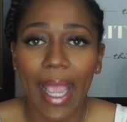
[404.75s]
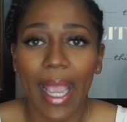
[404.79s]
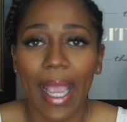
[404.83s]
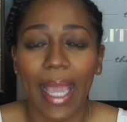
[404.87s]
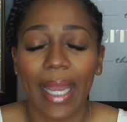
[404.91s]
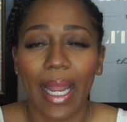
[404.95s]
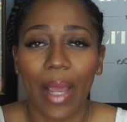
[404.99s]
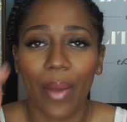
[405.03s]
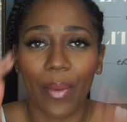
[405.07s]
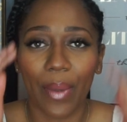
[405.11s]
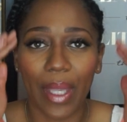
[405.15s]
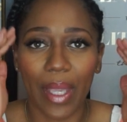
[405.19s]

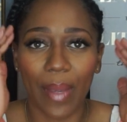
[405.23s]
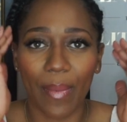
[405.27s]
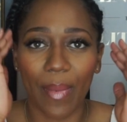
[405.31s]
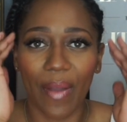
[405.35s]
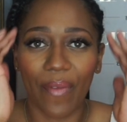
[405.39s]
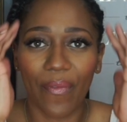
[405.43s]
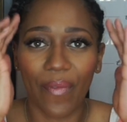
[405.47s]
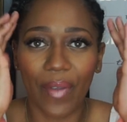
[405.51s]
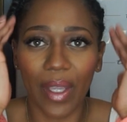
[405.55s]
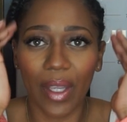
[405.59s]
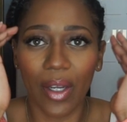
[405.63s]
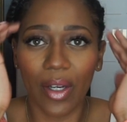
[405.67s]
And I would get
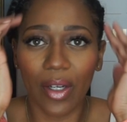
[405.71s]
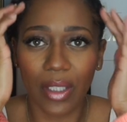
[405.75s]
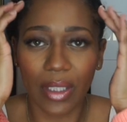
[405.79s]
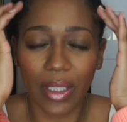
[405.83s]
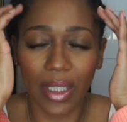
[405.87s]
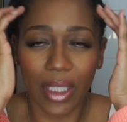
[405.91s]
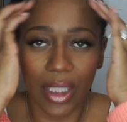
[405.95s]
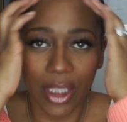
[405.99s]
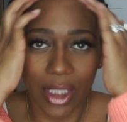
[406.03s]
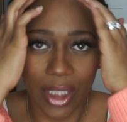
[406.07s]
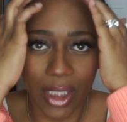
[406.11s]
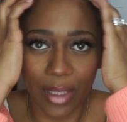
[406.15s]
my fingers
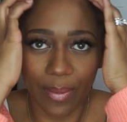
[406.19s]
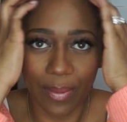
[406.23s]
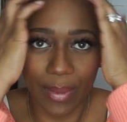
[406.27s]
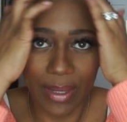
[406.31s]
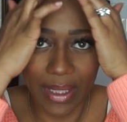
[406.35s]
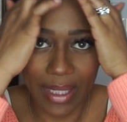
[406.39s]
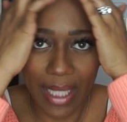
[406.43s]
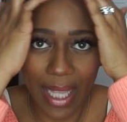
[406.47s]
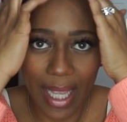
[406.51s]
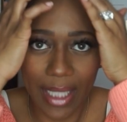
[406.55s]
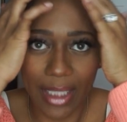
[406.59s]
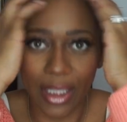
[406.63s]
and just
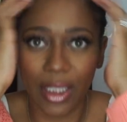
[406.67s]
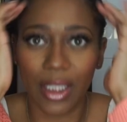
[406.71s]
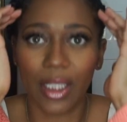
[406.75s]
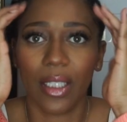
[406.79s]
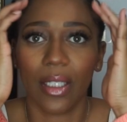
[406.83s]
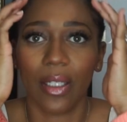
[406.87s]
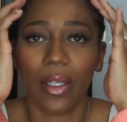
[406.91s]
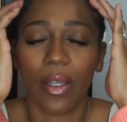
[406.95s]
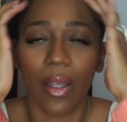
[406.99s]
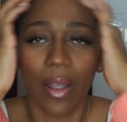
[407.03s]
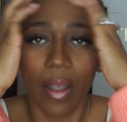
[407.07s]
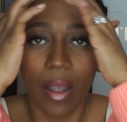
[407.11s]
massage
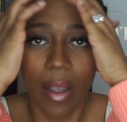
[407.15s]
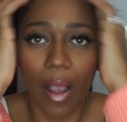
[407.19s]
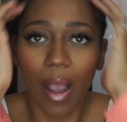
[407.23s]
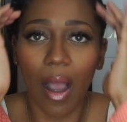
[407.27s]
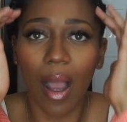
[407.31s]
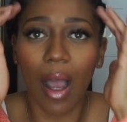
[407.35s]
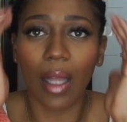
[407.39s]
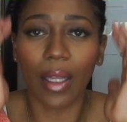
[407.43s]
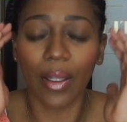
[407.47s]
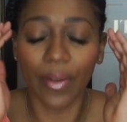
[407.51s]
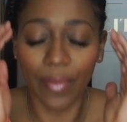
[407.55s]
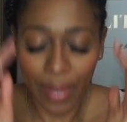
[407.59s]
it
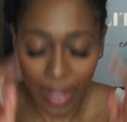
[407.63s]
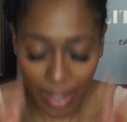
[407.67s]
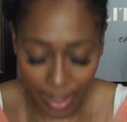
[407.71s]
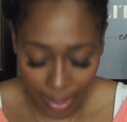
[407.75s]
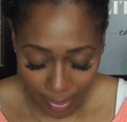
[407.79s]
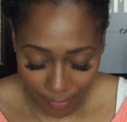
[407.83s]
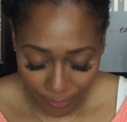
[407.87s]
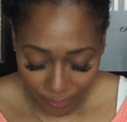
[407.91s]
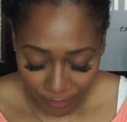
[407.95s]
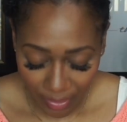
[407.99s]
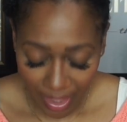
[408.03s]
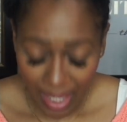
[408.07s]
all
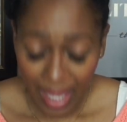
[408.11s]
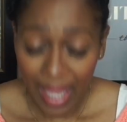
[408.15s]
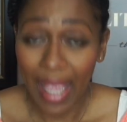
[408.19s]
around.